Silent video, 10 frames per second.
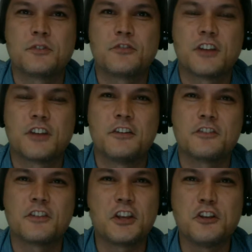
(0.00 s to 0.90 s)
would have said
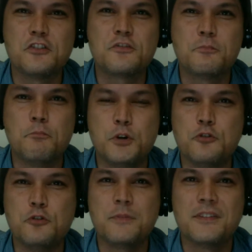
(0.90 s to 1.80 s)
there's a huge
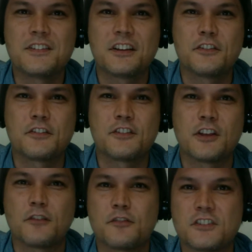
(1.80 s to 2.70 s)
boom in the sales of
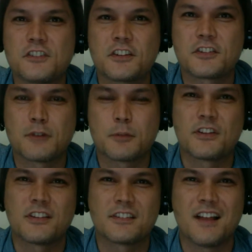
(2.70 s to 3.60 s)
selfie sticks that
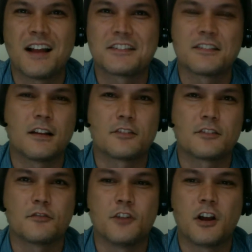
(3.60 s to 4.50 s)
represents lots and lots
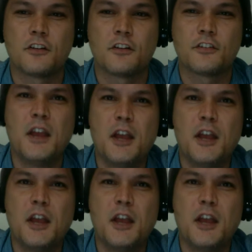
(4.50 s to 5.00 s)
of dollars.